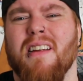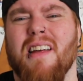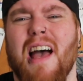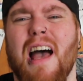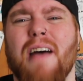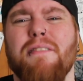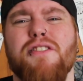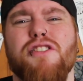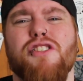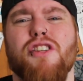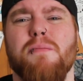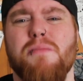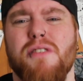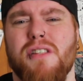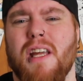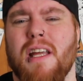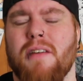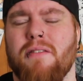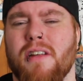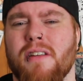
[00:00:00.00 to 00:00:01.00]
Have some
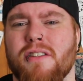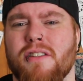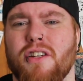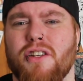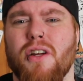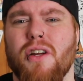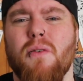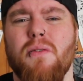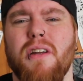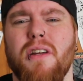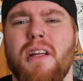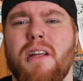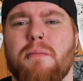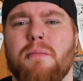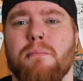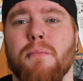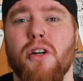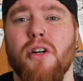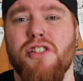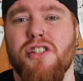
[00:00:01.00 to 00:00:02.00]
savings. You don't need
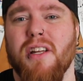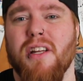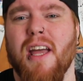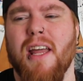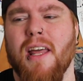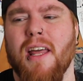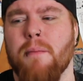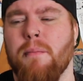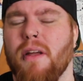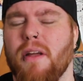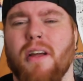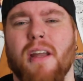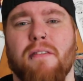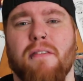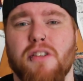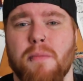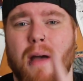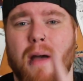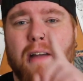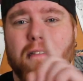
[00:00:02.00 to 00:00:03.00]
much to get here, but you're going to
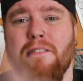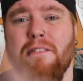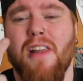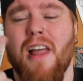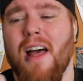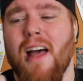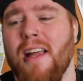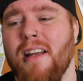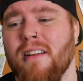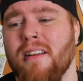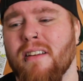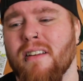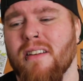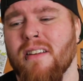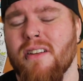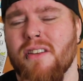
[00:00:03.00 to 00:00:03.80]
have to buy a flight,